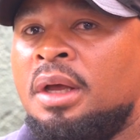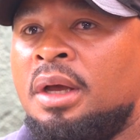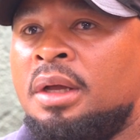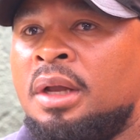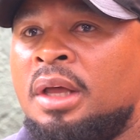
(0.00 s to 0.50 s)

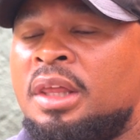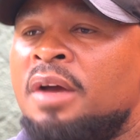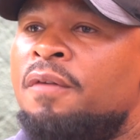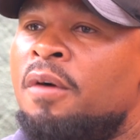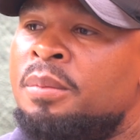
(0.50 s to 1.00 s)
And I
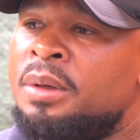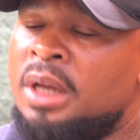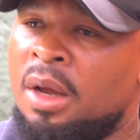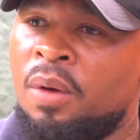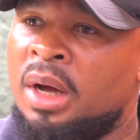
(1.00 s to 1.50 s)
think from
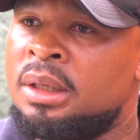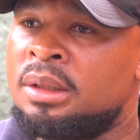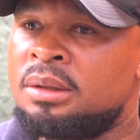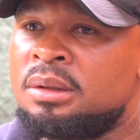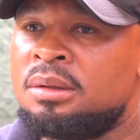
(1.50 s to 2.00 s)
day one,
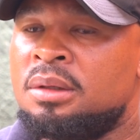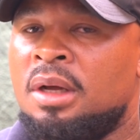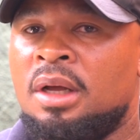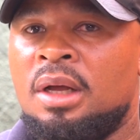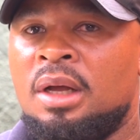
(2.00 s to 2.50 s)

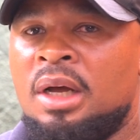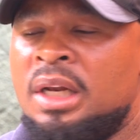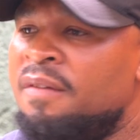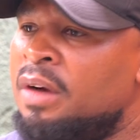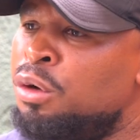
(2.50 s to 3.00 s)
I
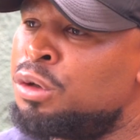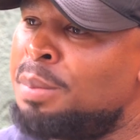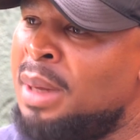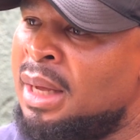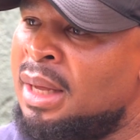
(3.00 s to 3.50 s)
never looked
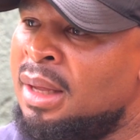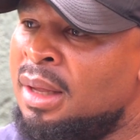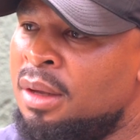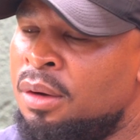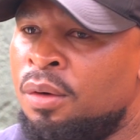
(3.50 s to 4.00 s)
back.
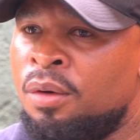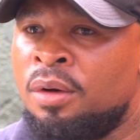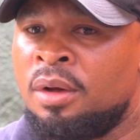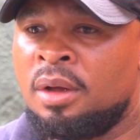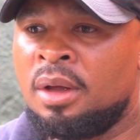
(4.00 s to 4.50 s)

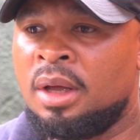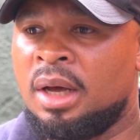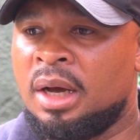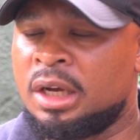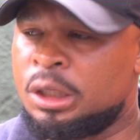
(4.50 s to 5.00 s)

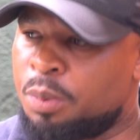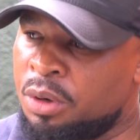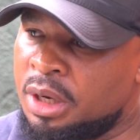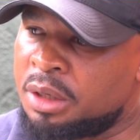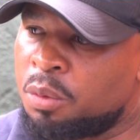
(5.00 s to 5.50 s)
I
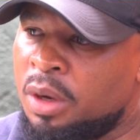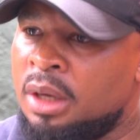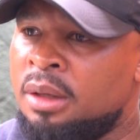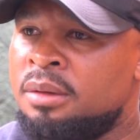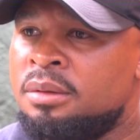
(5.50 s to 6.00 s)
responded
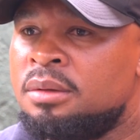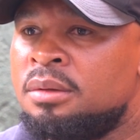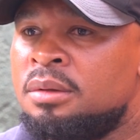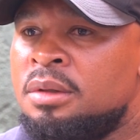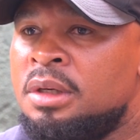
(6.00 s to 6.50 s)
well.
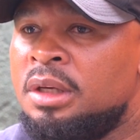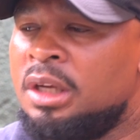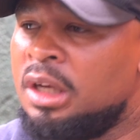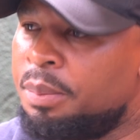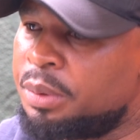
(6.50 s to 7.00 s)

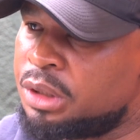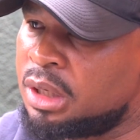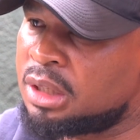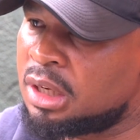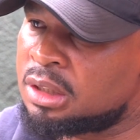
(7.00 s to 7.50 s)
He
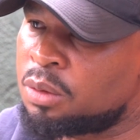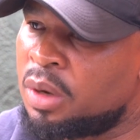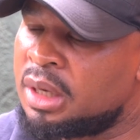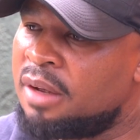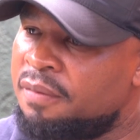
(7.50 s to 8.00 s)
appreciated
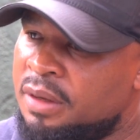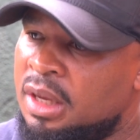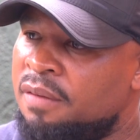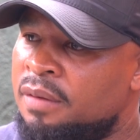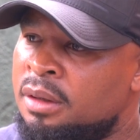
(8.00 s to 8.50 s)
what I've
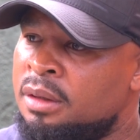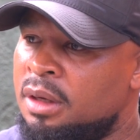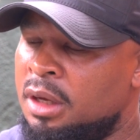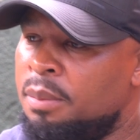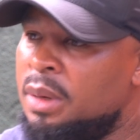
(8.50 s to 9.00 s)
given
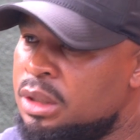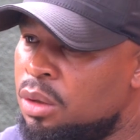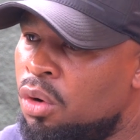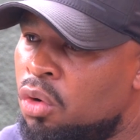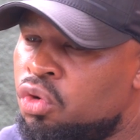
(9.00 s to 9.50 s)
him as a
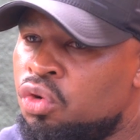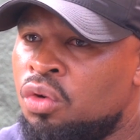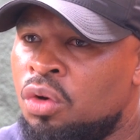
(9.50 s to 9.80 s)
coach.